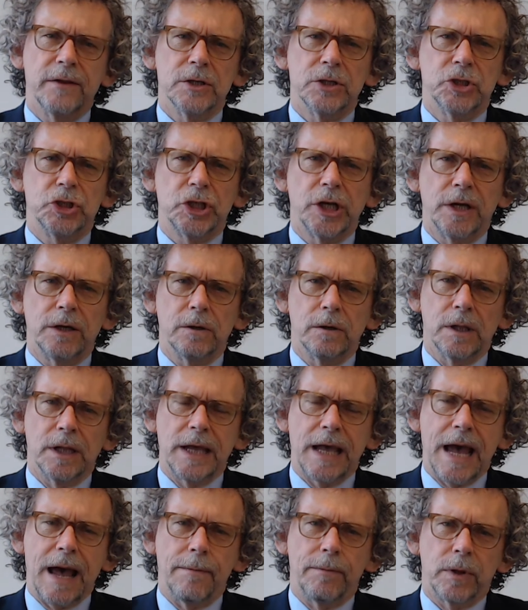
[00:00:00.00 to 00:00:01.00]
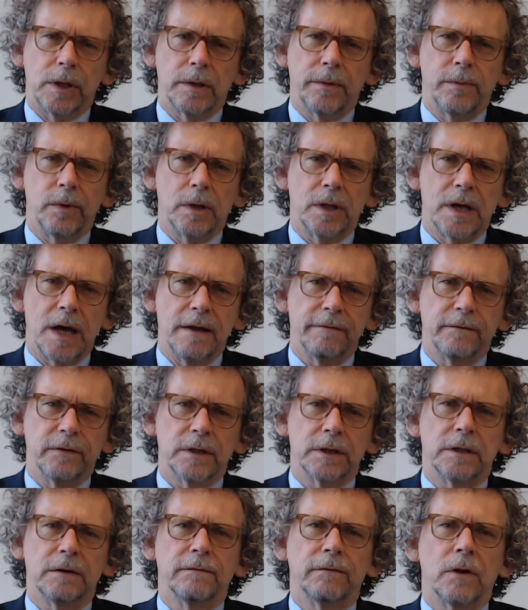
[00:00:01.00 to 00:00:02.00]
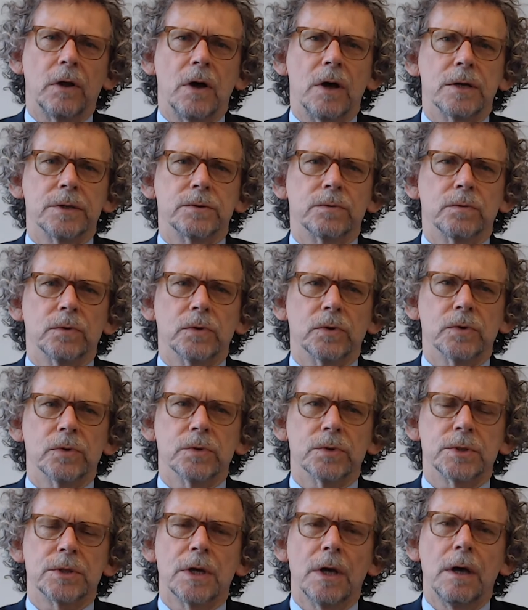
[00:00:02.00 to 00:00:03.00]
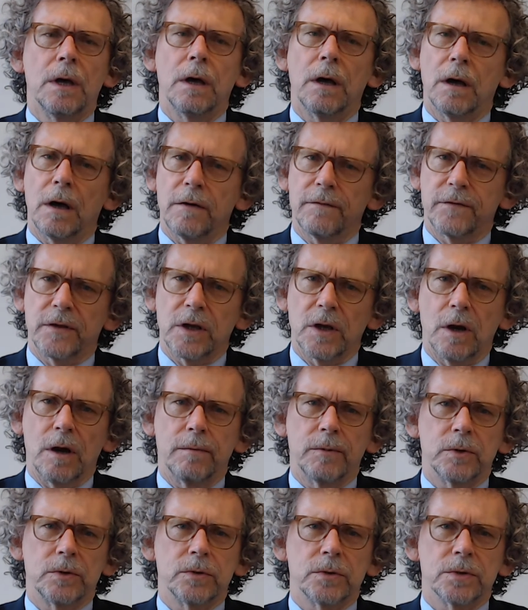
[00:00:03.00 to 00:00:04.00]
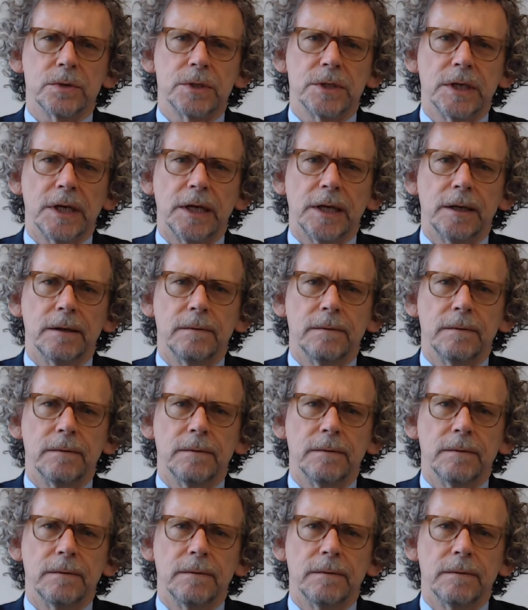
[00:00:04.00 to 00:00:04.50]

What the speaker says: generally applicable conflict of laws rules of the arbitral seat.